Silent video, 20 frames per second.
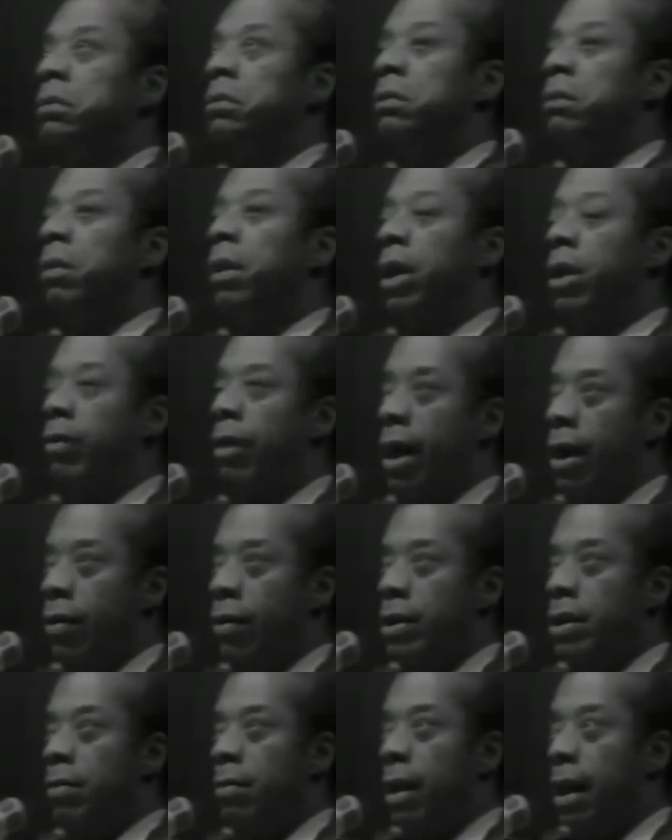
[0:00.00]
what a
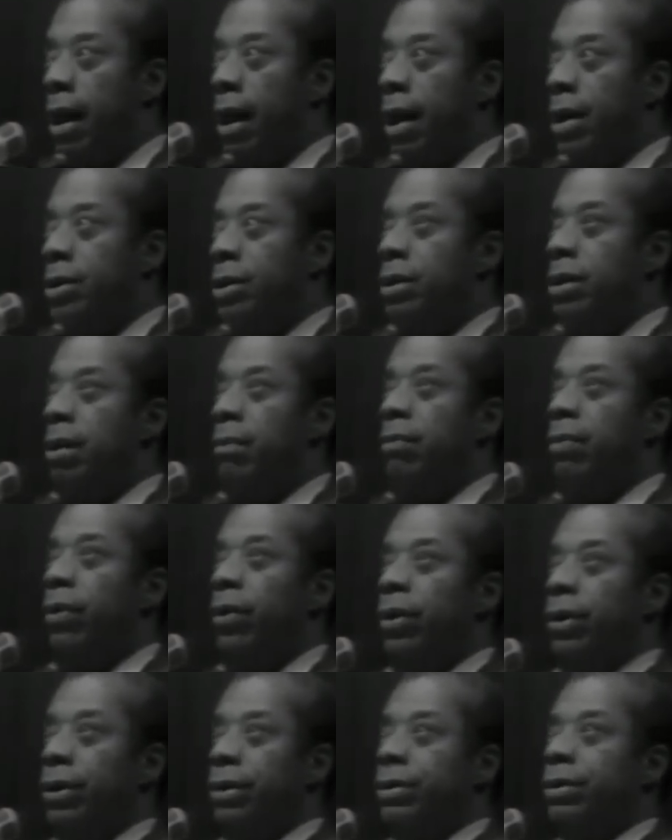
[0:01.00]
writer is obliged at some
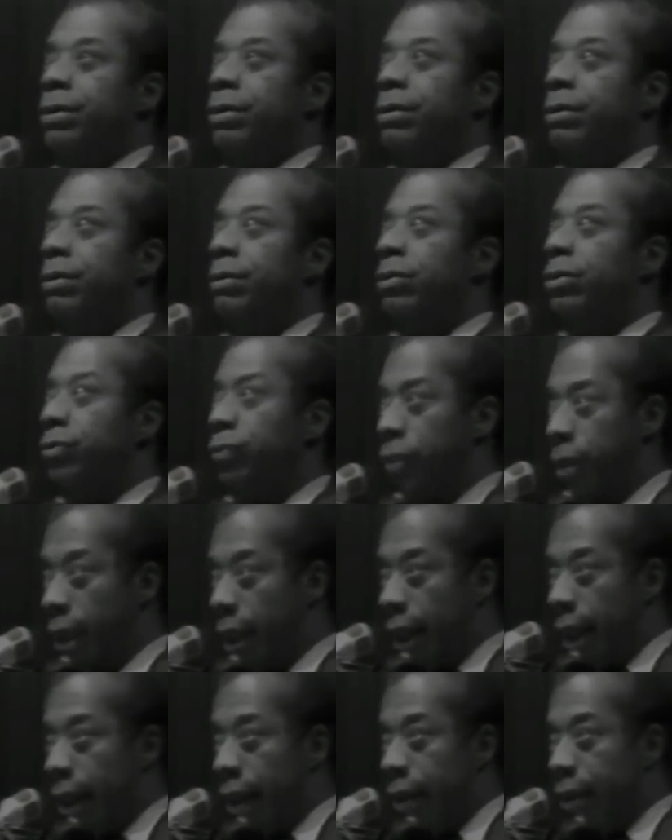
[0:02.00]
point to
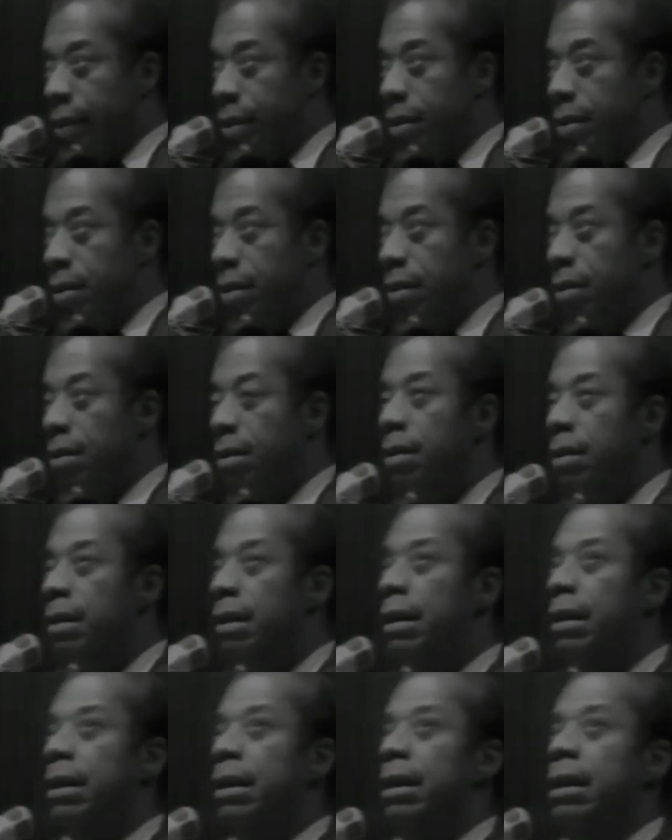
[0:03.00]
realize
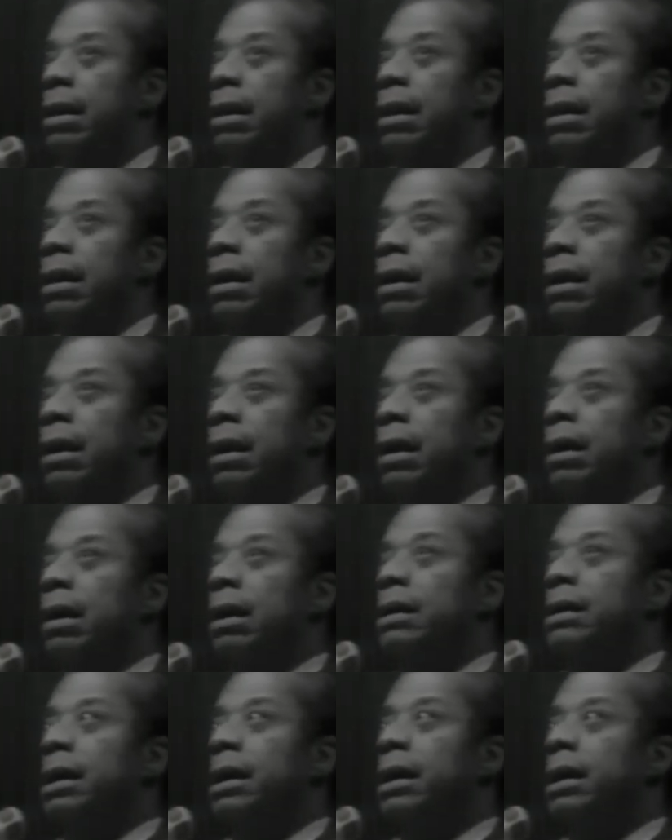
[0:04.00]

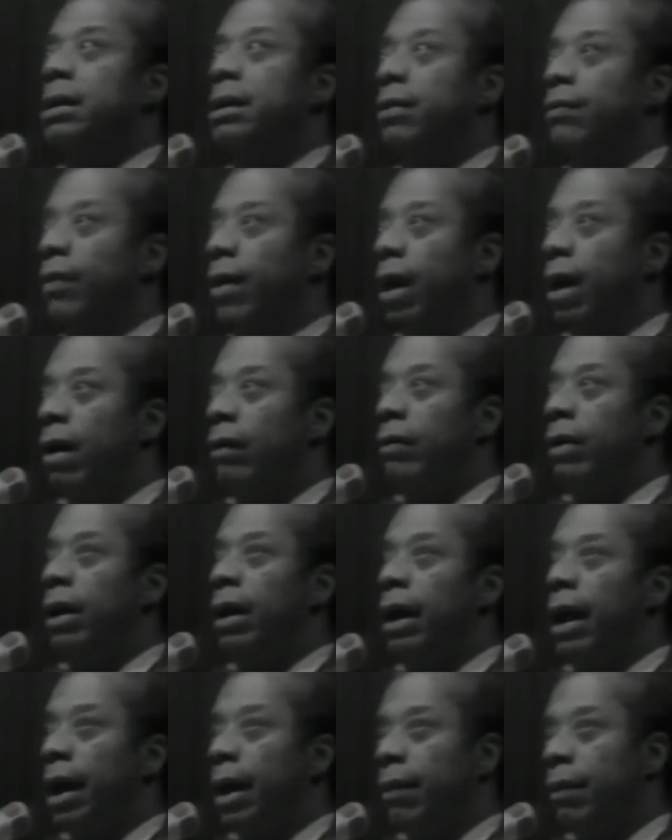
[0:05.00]
is that he's involved in
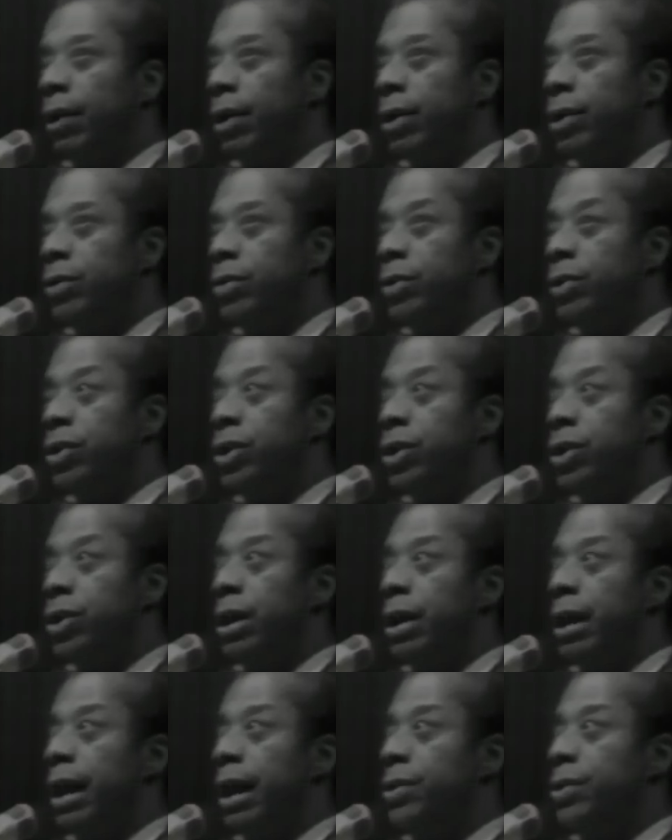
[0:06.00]
a language which
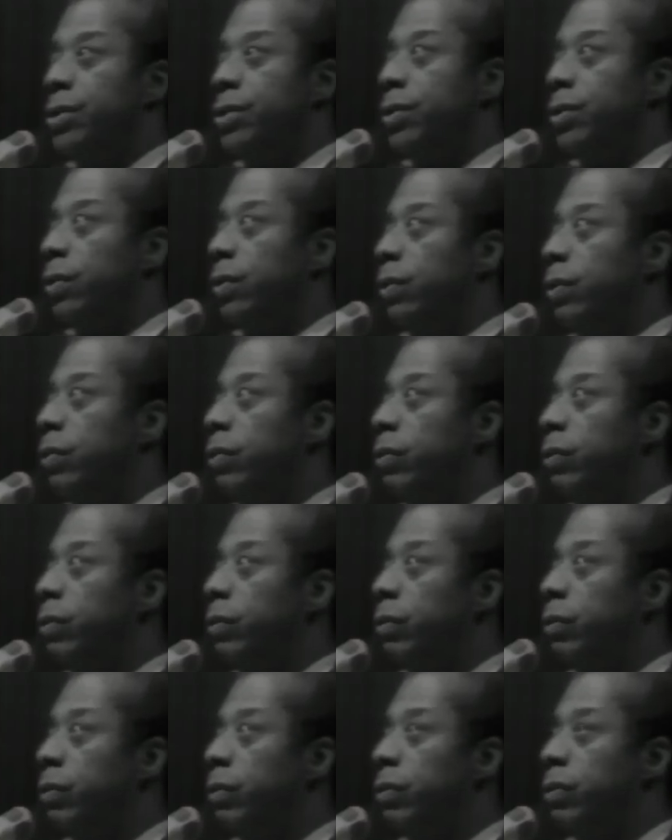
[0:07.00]
he has to
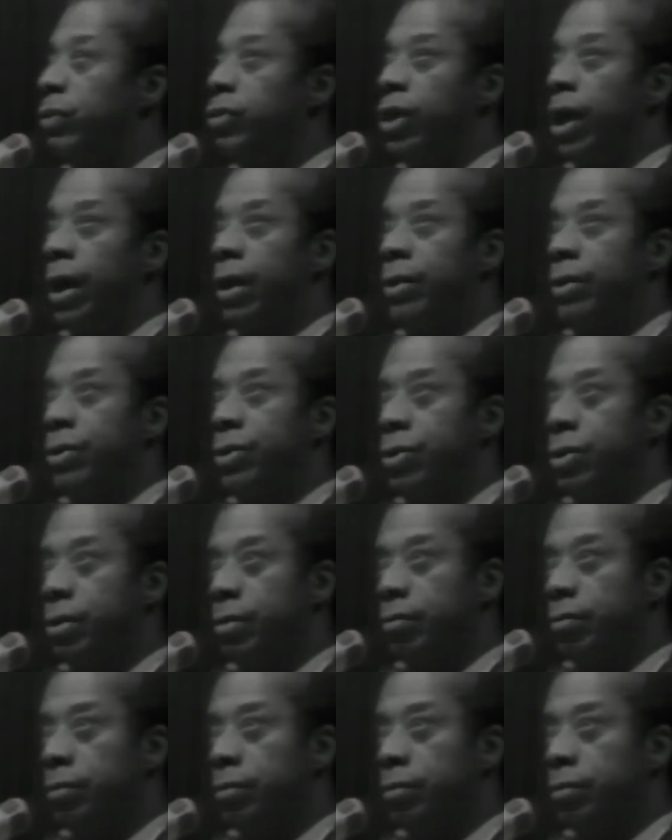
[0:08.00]
change.